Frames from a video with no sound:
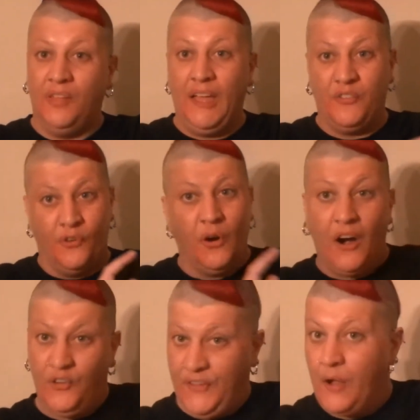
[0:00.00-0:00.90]
like for
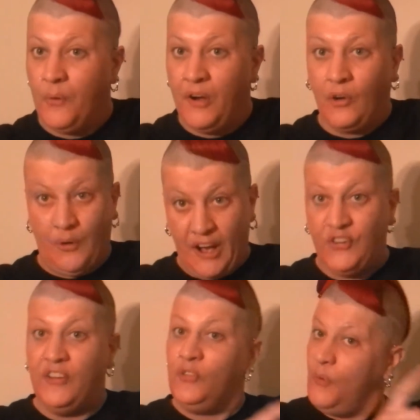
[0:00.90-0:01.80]
our Stay Weird
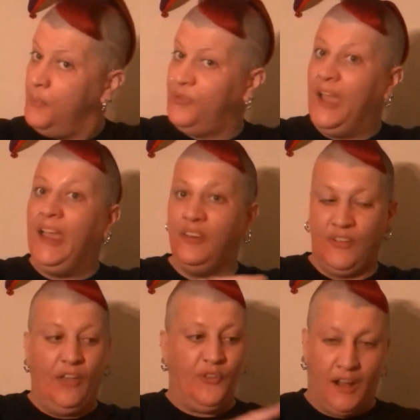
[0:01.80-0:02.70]
Creations website.
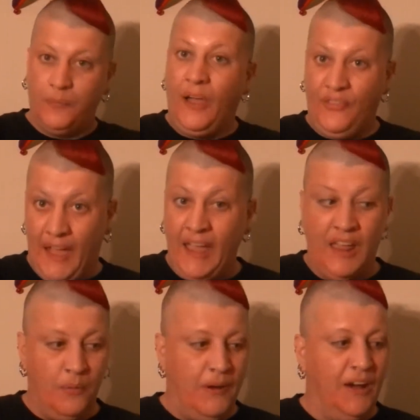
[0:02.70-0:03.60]
I'll talk about that
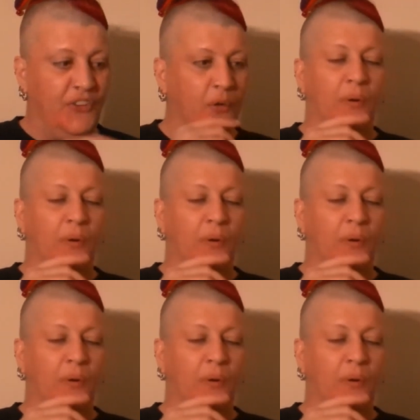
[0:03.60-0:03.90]
in a minute too.